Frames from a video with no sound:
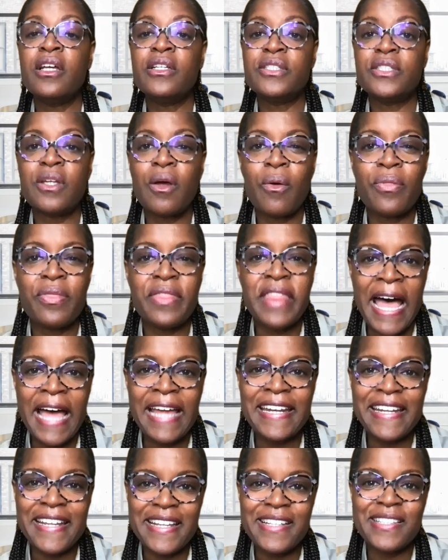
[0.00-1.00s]
So
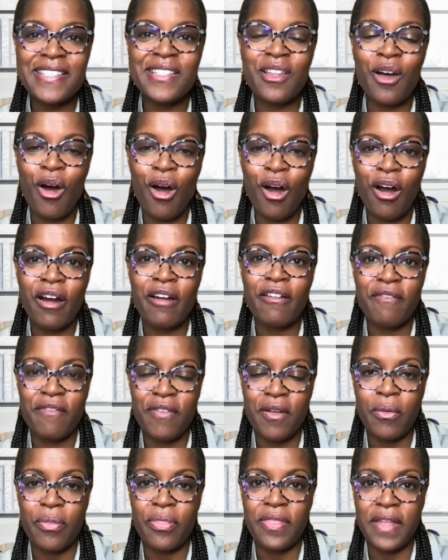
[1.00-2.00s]
that is the
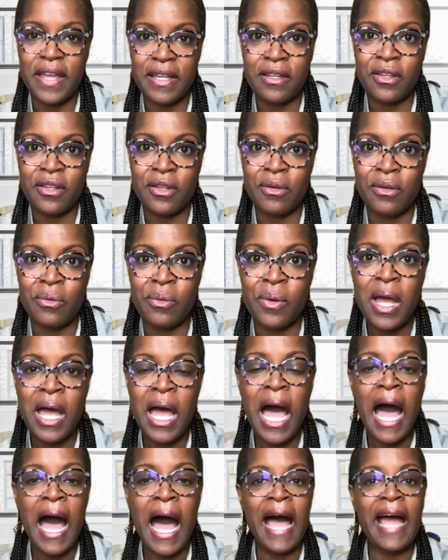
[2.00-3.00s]
heartfelt thank you.
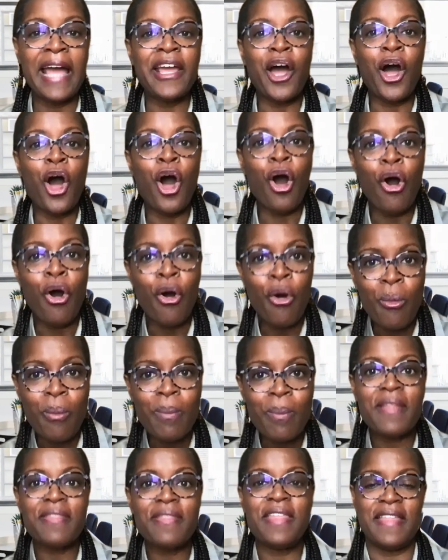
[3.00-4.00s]
I
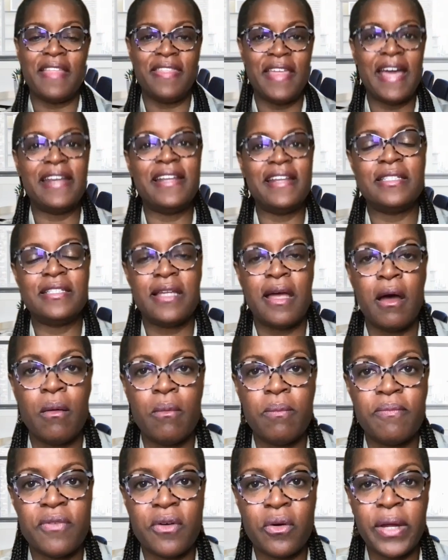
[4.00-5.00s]
hope that that is
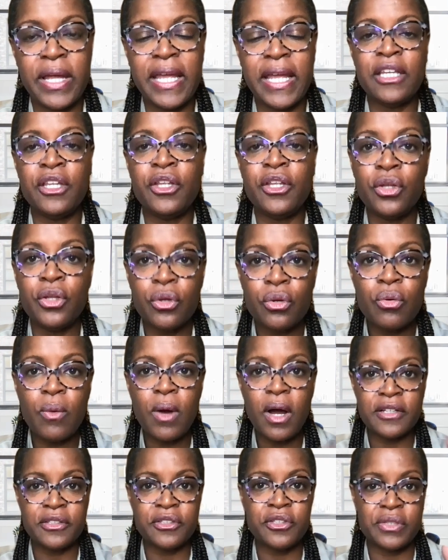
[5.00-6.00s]
helpful in you
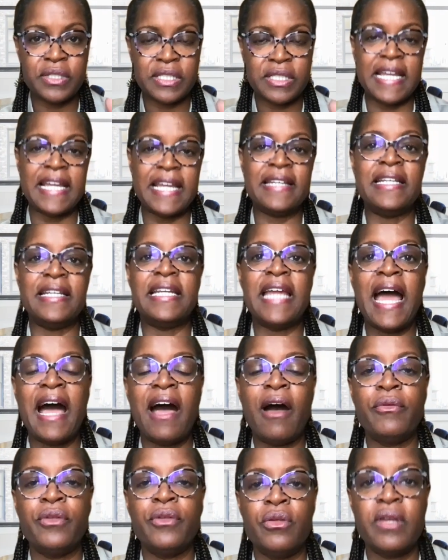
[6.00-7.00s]
understanding
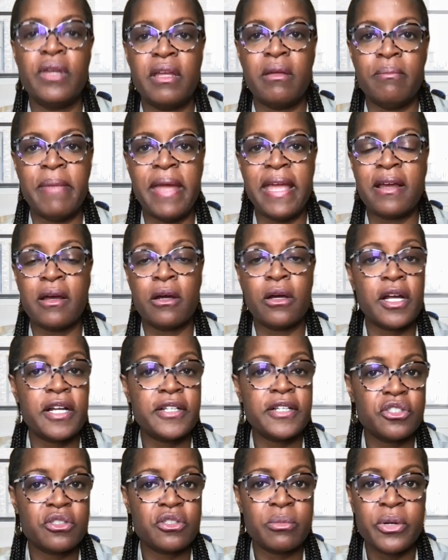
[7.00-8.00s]
how you can make a
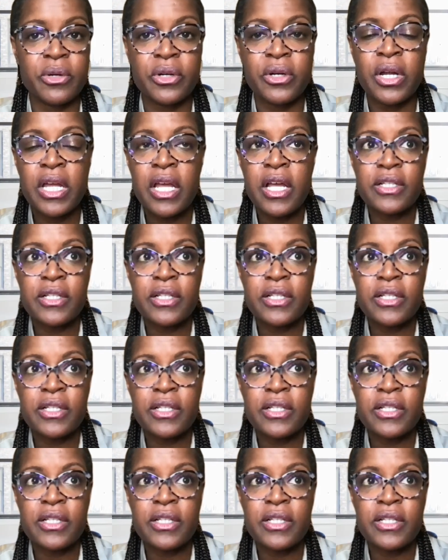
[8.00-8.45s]
customer